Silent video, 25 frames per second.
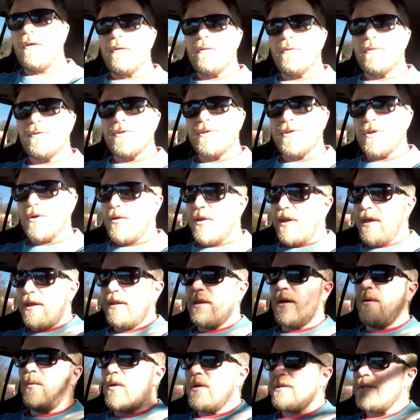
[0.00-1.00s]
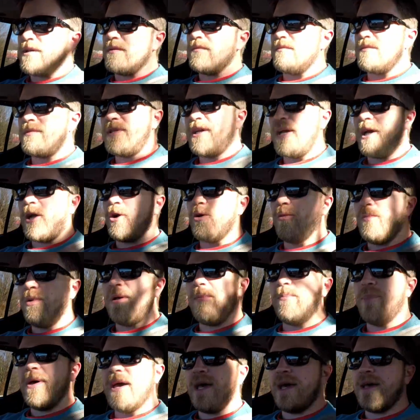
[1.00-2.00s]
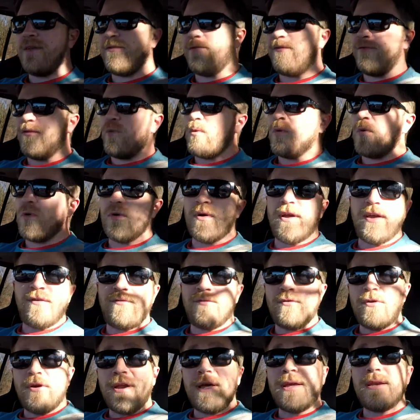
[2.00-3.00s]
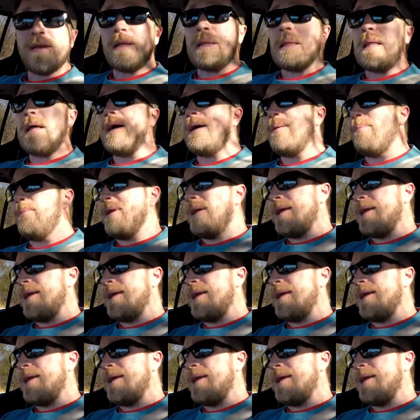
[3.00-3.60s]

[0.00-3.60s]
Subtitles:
So that wasn't terribly bad for a front end alignment.